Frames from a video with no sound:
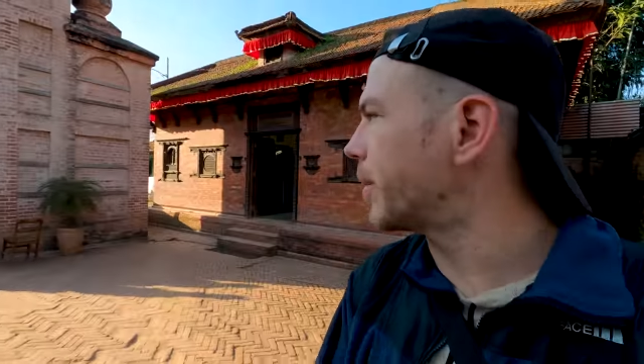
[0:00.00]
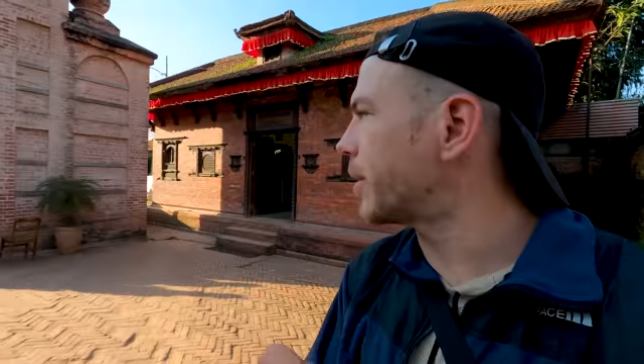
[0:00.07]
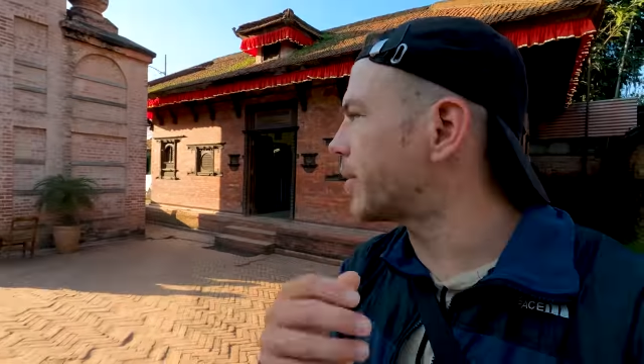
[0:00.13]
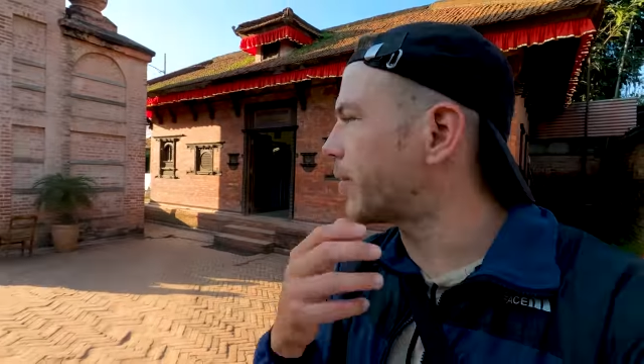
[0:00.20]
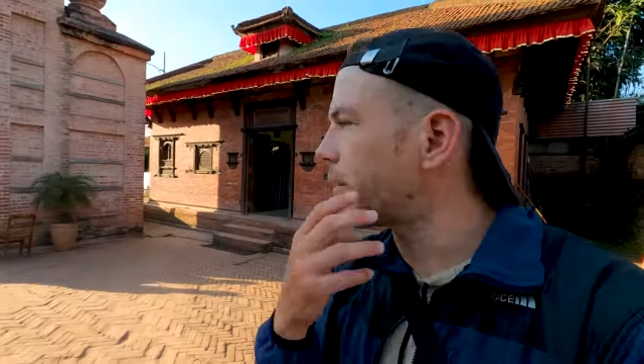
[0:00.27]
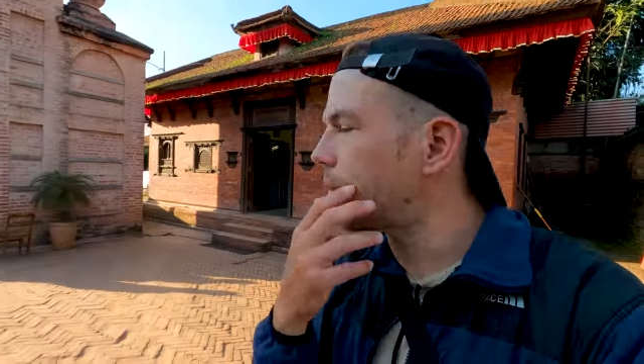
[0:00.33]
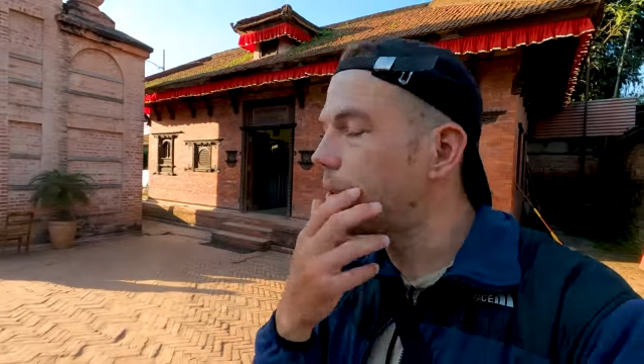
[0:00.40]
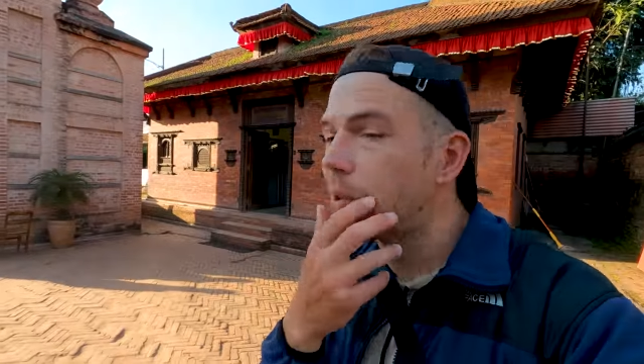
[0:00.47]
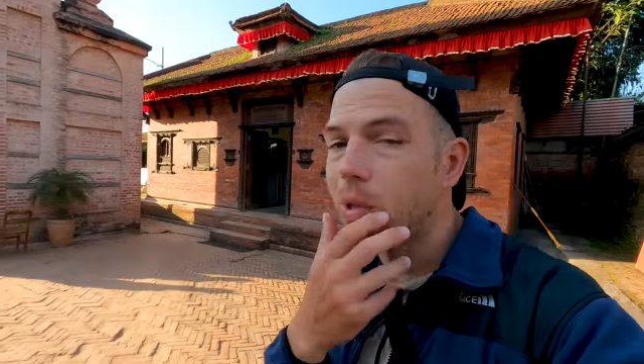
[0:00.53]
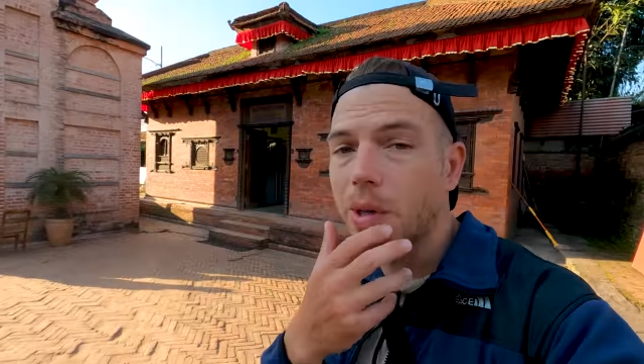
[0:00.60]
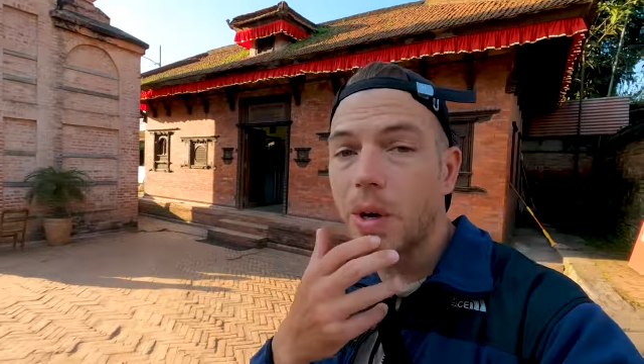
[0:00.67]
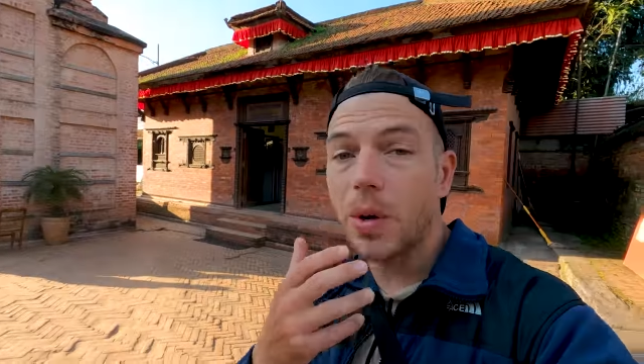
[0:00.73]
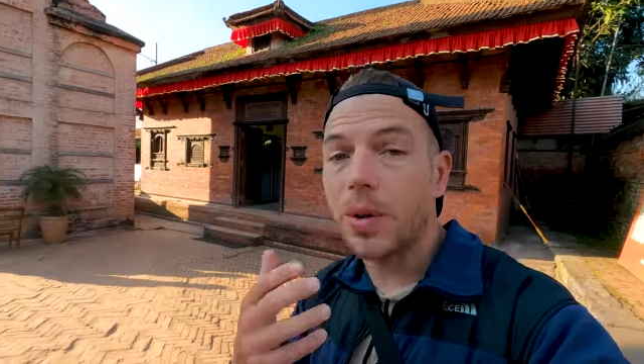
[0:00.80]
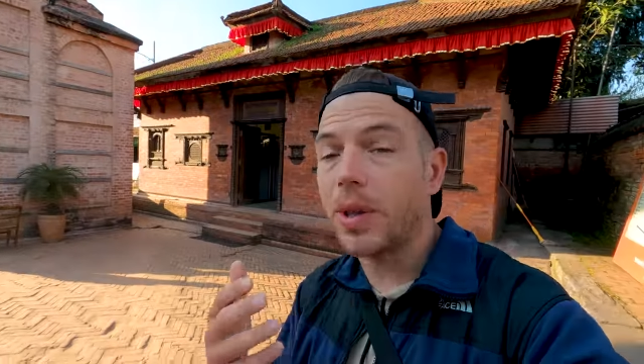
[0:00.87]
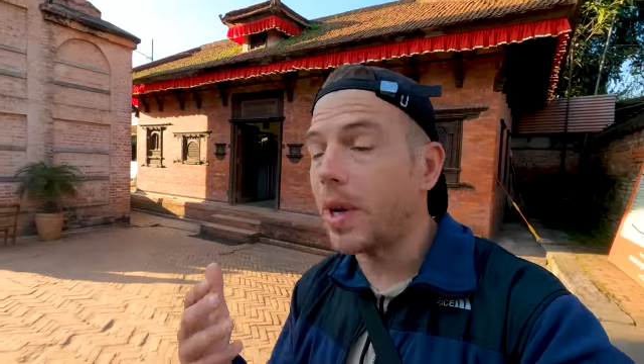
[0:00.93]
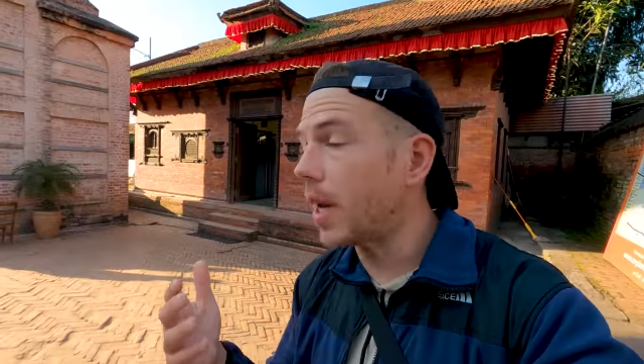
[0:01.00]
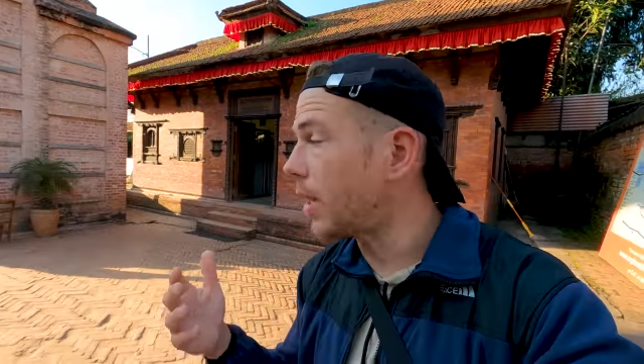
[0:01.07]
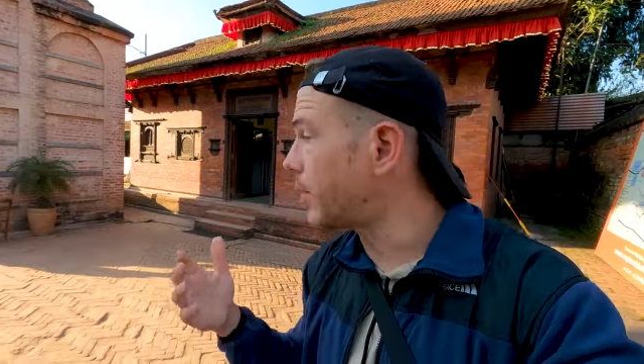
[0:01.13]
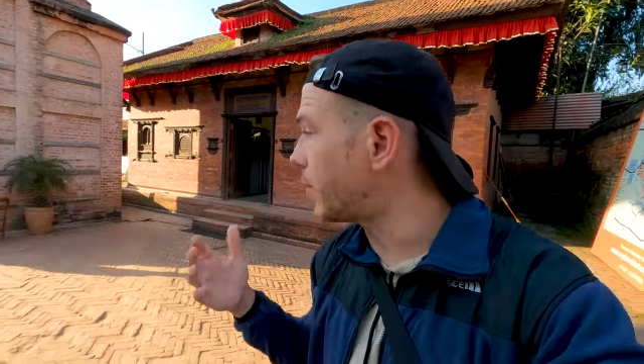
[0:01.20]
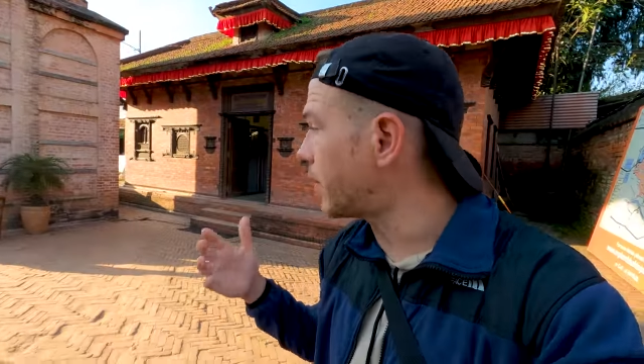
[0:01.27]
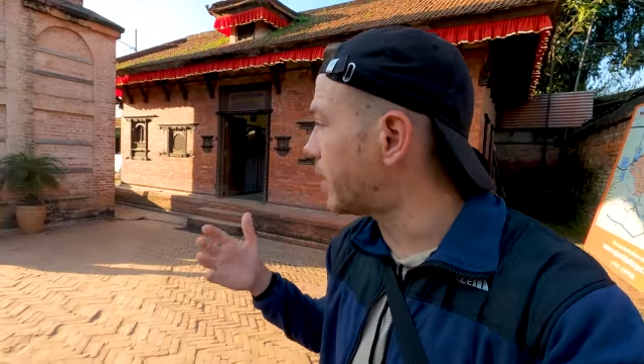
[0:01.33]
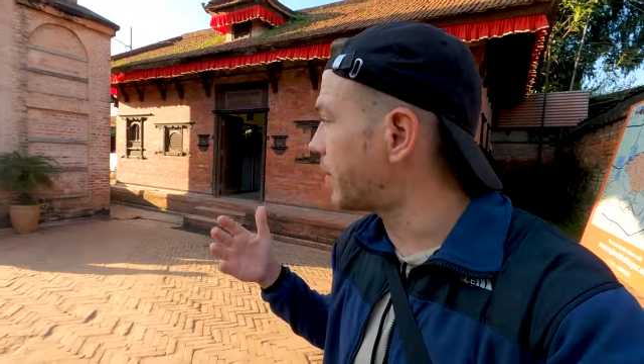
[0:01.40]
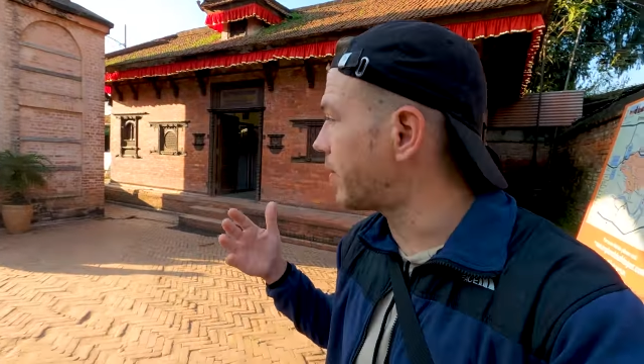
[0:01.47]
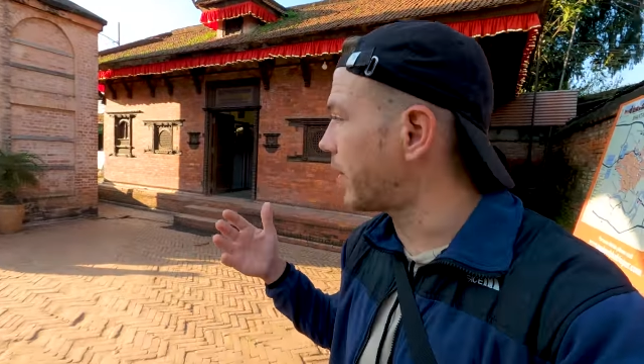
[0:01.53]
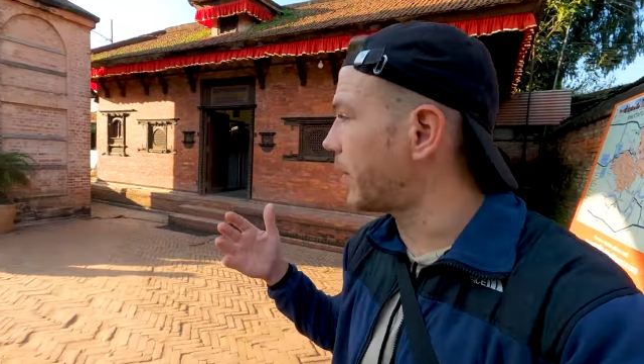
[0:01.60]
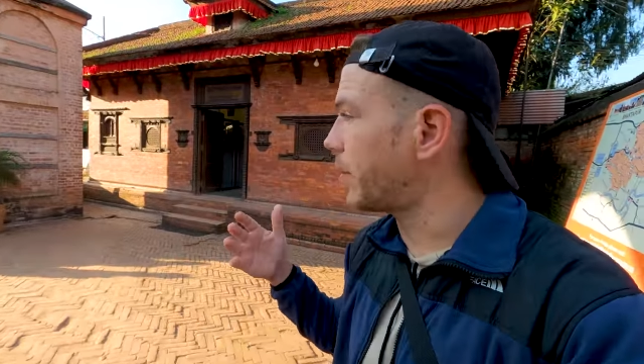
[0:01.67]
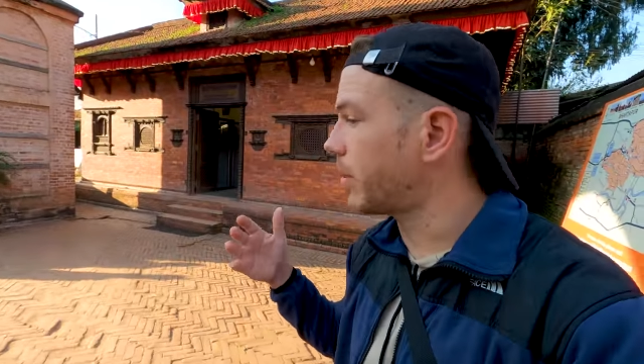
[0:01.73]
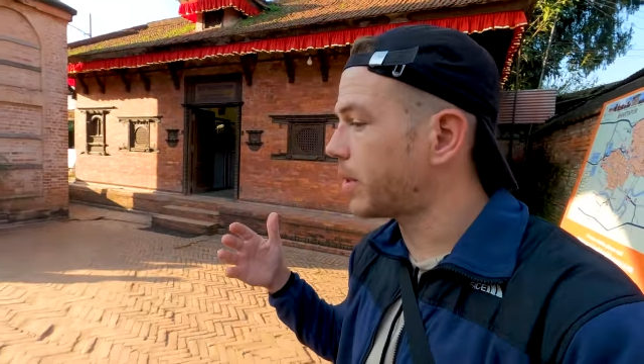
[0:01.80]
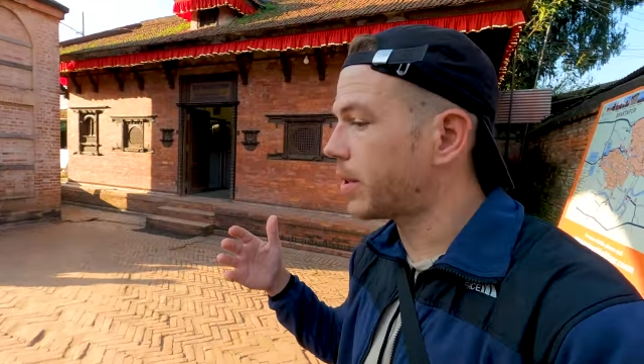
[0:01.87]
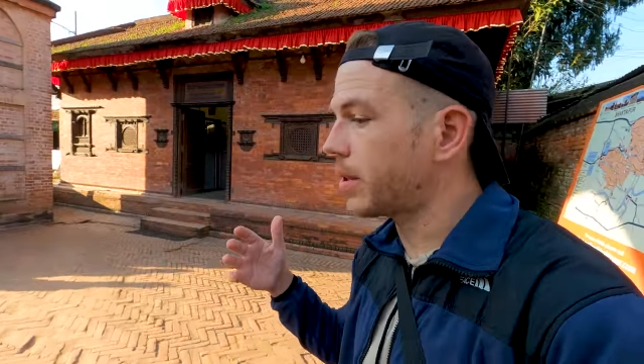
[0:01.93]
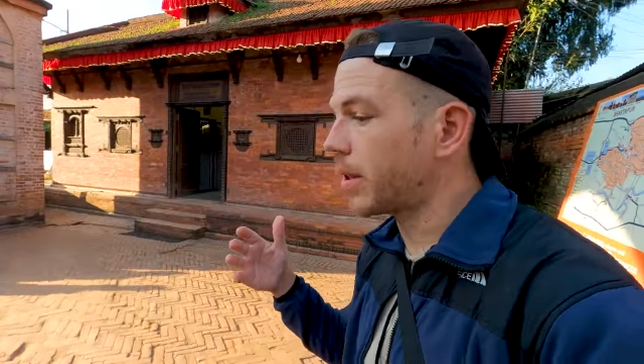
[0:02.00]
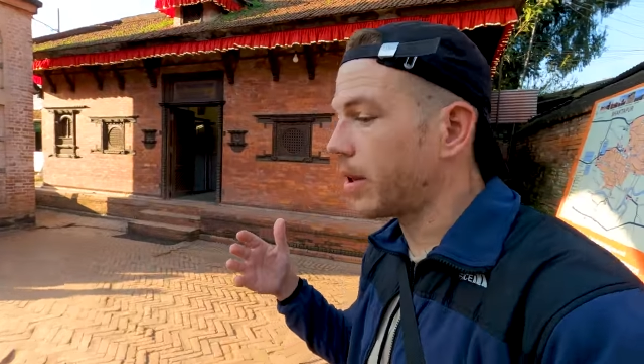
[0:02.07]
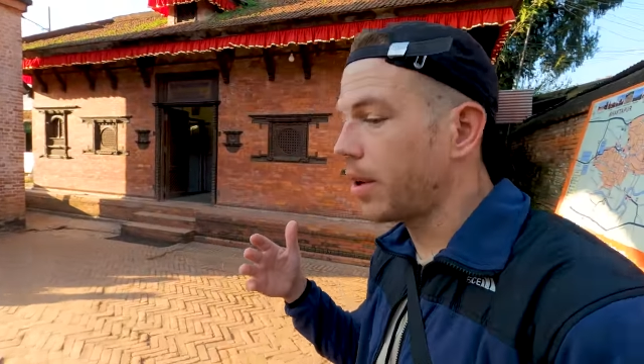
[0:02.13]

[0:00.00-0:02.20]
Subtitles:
just for you to know, the entrance fee was